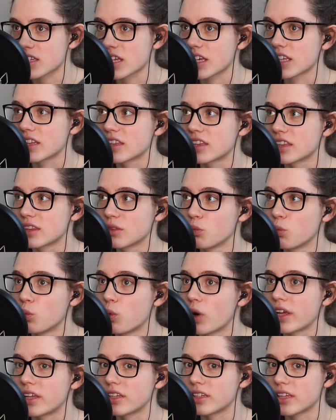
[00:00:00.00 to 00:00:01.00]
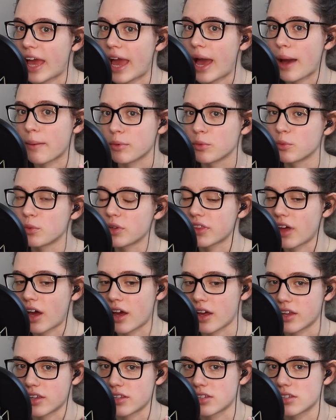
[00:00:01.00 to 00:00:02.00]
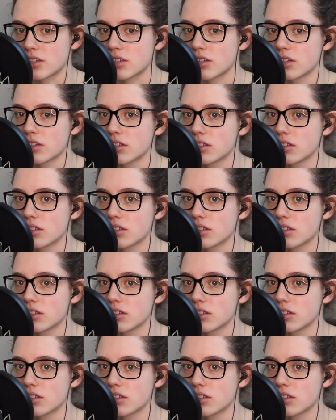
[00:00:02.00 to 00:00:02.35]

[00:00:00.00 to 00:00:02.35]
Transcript: like what happened with us,